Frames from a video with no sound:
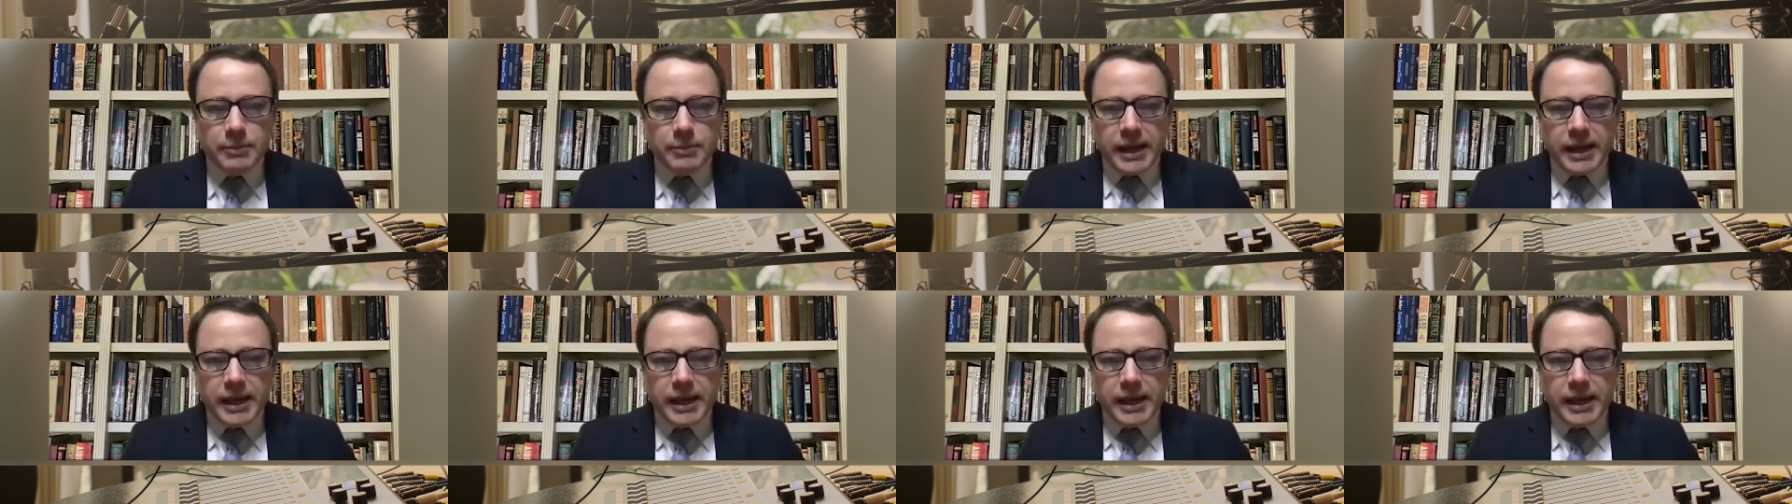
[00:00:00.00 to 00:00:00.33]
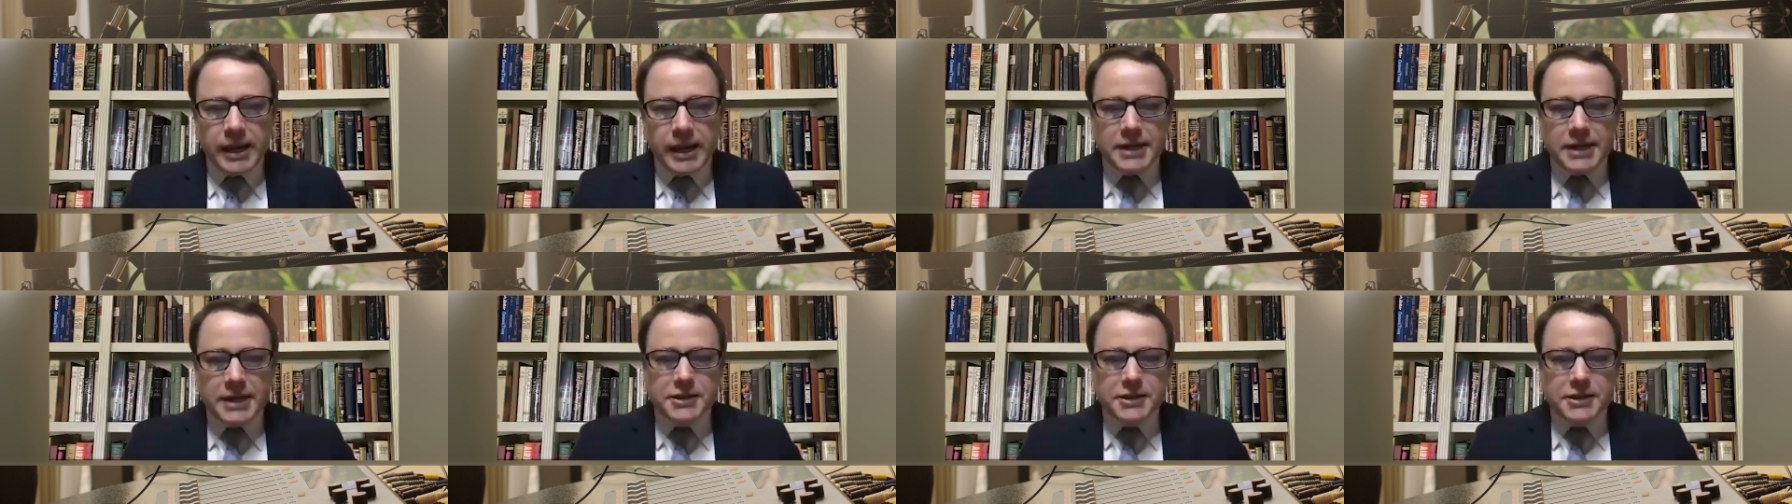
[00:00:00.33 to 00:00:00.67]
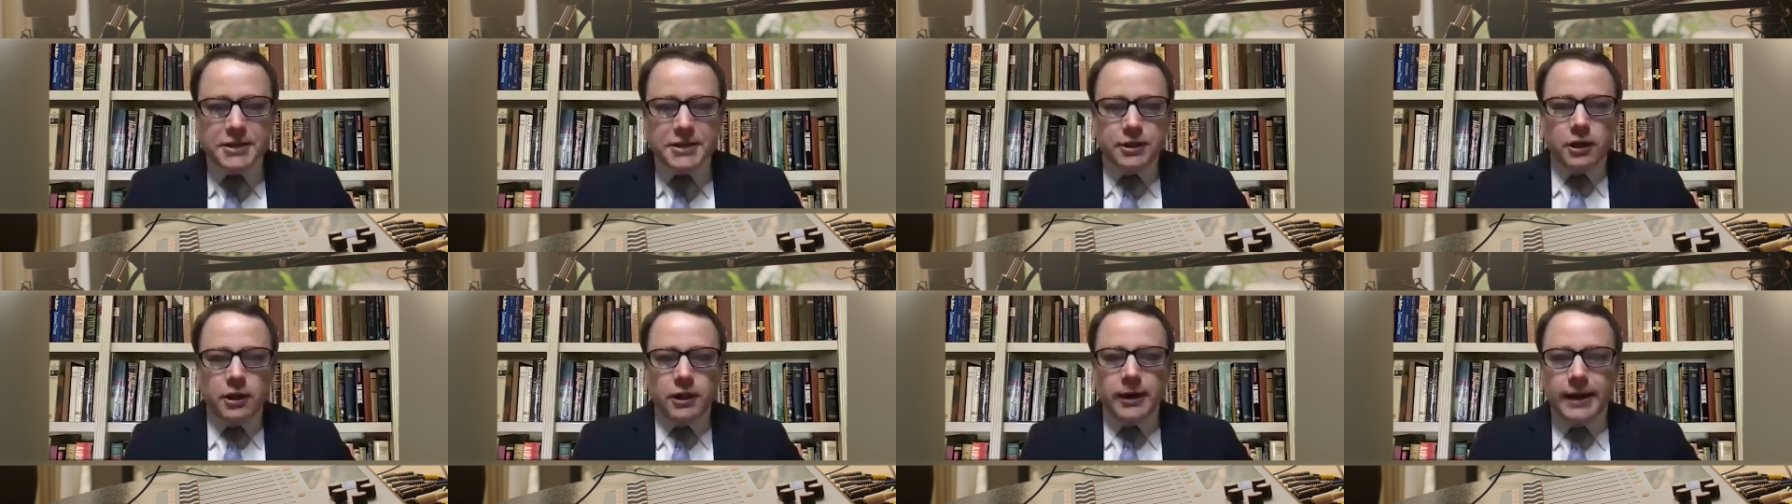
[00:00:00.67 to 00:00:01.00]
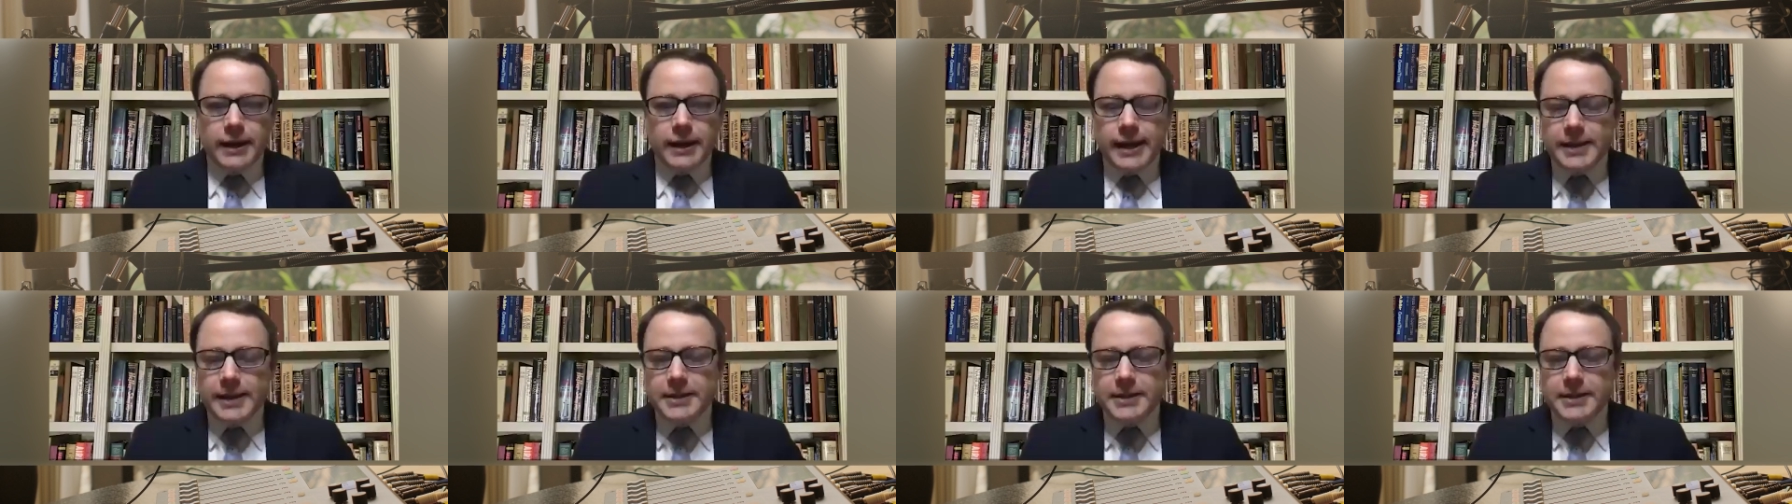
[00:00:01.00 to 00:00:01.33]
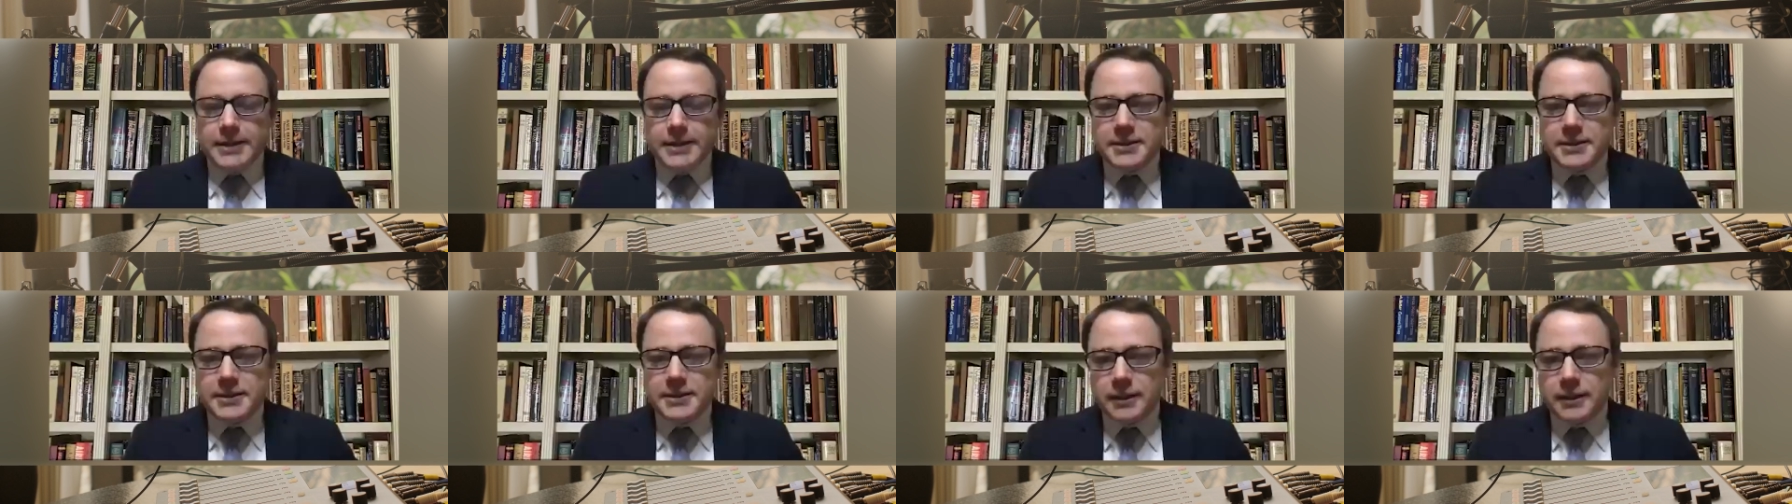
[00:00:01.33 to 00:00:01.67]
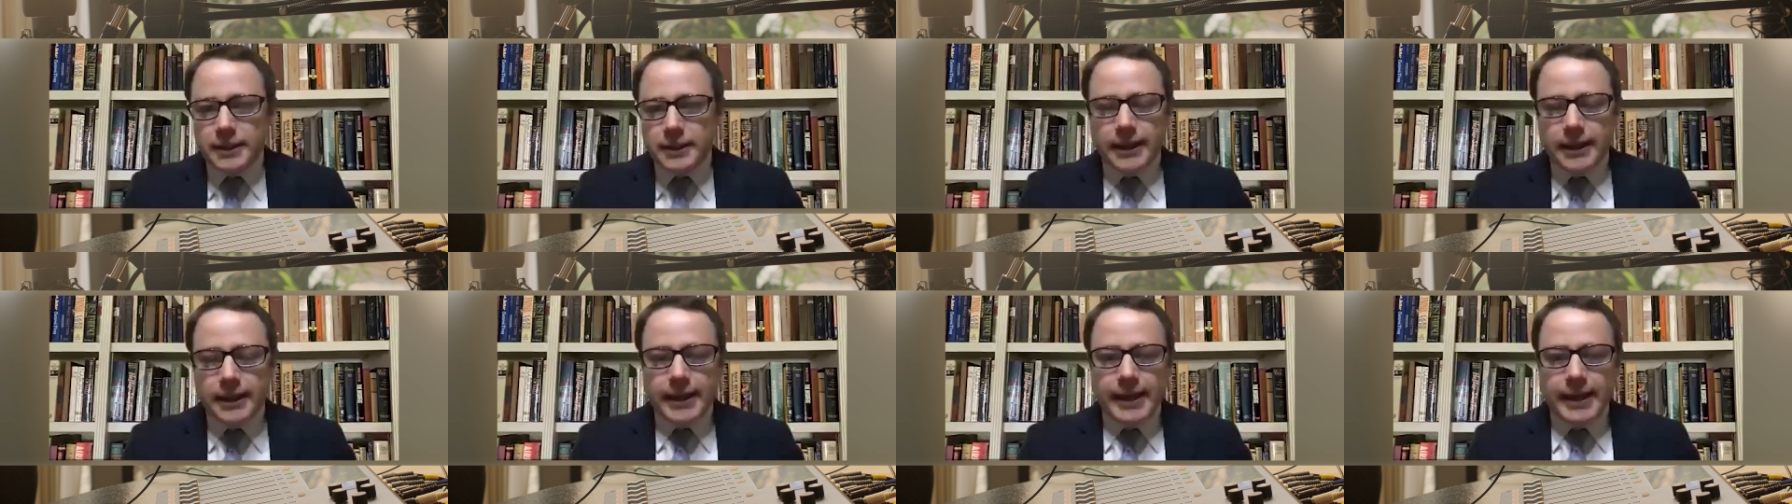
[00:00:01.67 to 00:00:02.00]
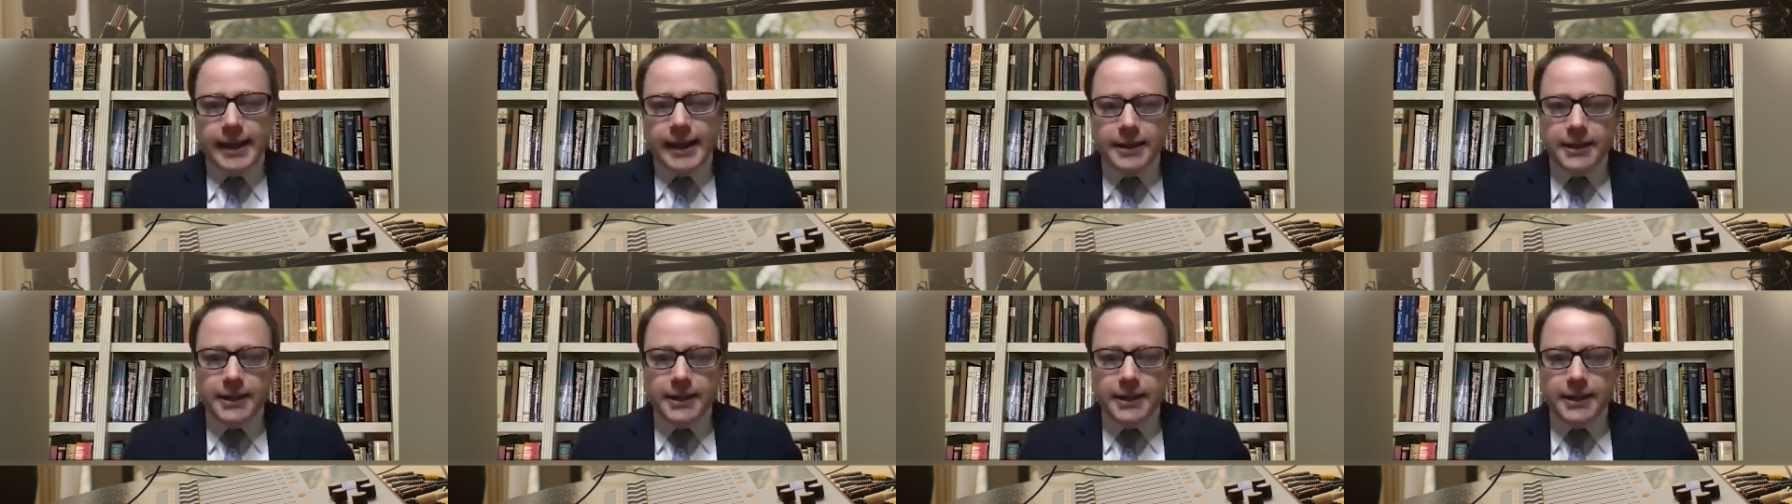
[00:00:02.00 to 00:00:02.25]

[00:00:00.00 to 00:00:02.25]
Let's patch in our guest, Lena Kennedy.